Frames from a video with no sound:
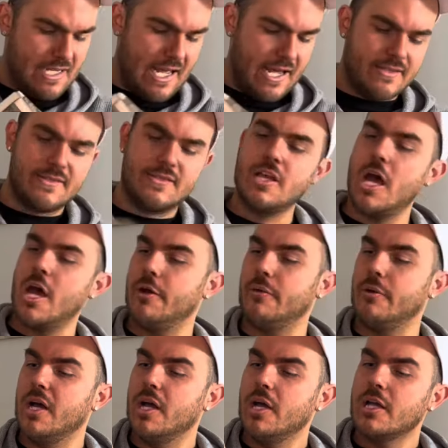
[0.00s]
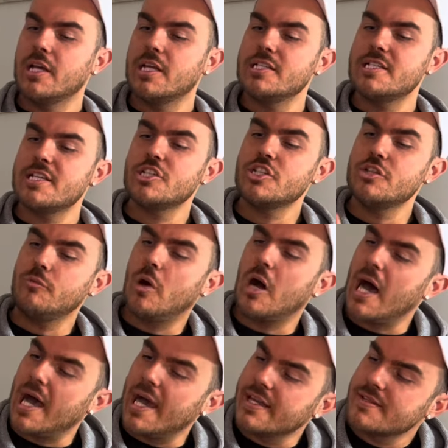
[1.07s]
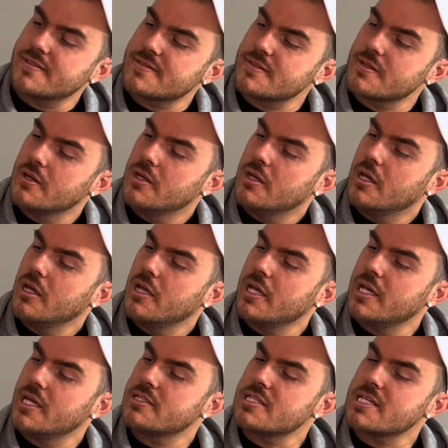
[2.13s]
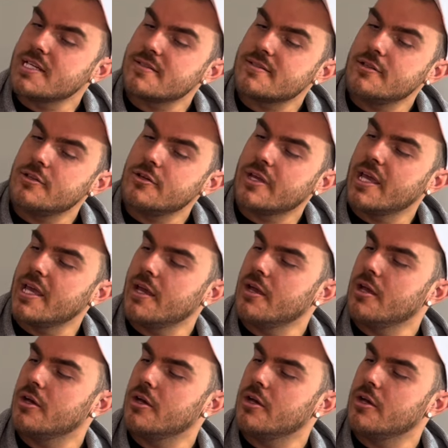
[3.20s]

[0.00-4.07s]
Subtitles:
it. So, condition-wise, it is looking